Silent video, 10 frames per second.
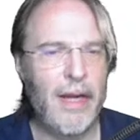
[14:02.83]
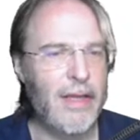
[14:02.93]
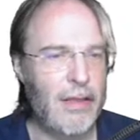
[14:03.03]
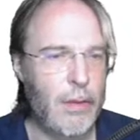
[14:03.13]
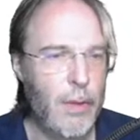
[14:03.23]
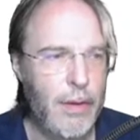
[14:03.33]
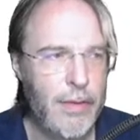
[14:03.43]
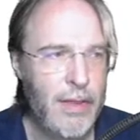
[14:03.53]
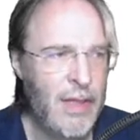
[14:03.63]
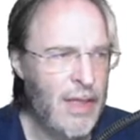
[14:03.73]
that
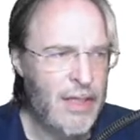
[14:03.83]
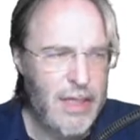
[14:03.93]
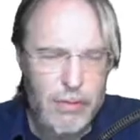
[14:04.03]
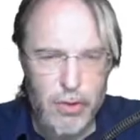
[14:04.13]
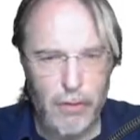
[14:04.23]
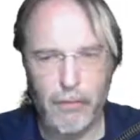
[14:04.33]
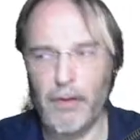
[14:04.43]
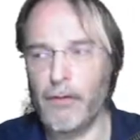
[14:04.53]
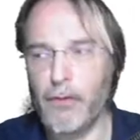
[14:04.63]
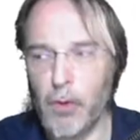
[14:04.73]
query, SQL Server
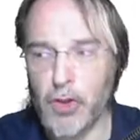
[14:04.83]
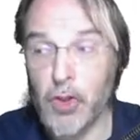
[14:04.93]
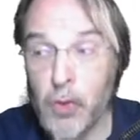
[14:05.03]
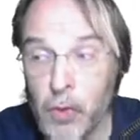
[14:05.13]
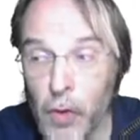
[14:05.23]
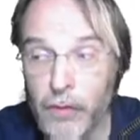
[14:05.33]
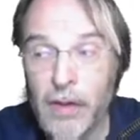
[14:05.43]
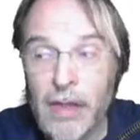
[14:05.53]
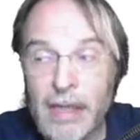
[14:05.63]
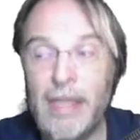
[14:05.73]
will of course not
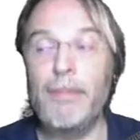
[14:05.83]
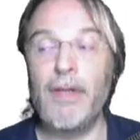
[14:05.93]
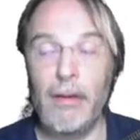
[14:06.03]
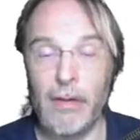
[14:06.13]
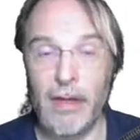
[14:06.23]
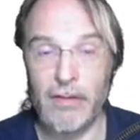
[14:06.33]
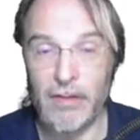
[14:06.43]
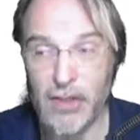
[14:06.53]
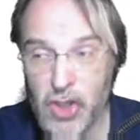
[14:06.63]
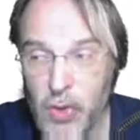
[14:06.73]
keep it
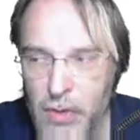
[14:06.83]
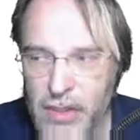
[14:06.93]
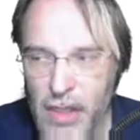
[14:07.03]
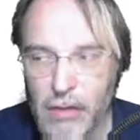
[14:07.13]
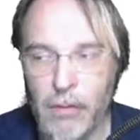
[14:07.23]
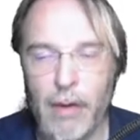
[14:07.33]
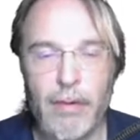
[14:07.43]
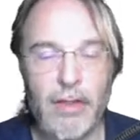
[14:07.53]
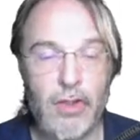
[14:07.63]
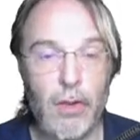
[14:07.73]
allocated. As soon as that
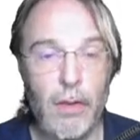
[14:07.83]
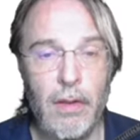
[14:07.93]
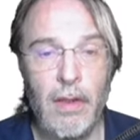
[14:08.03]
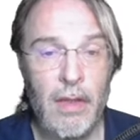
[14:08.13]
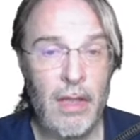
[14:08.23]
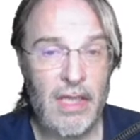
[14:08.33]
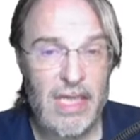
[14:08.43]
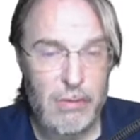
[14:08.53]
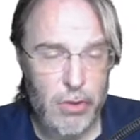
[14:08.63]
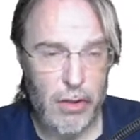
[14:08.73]
query is done,
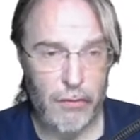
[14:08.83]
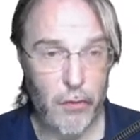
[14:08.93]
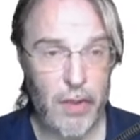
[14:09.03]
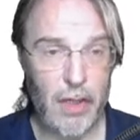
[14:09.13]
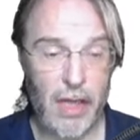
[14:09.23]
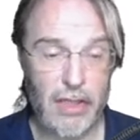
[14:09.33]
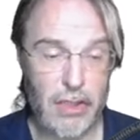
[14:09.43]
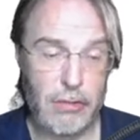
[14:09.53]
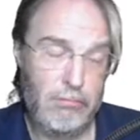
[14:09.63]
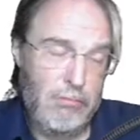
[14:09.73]
SQL Server
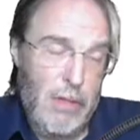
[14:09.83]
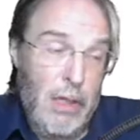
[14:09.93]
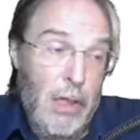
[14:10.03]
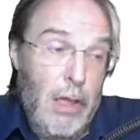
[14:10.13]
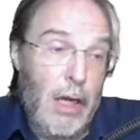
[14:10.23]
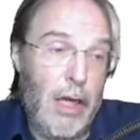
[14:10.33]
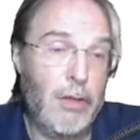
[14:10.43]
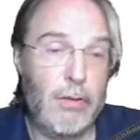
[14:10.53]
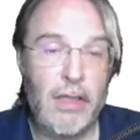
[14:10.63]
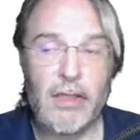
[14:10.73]
realizes, I
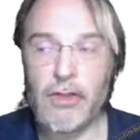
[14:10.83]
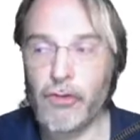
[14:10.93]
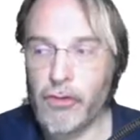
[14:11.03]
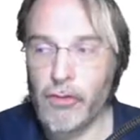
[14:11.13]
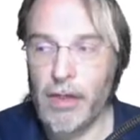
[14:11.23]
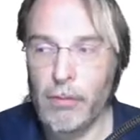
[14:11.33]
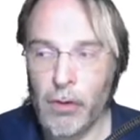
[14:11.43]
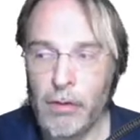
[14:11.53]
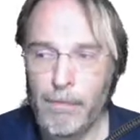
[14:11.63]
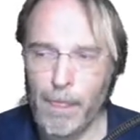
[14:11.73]
don't need this structure
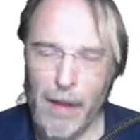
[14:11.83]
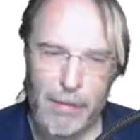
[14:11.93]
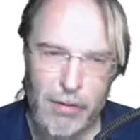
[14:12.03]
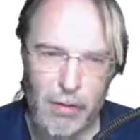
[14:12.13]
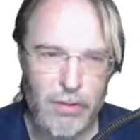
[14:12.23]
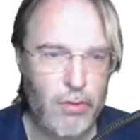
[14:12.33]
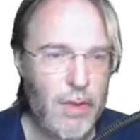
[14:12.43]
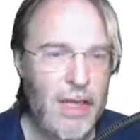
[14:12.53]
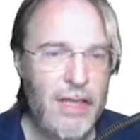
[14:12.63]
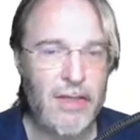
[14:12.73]
anymore, I'm going to
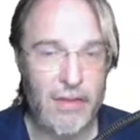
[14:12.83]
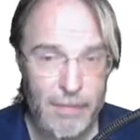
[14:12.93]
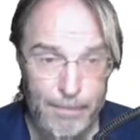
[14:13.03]
release it.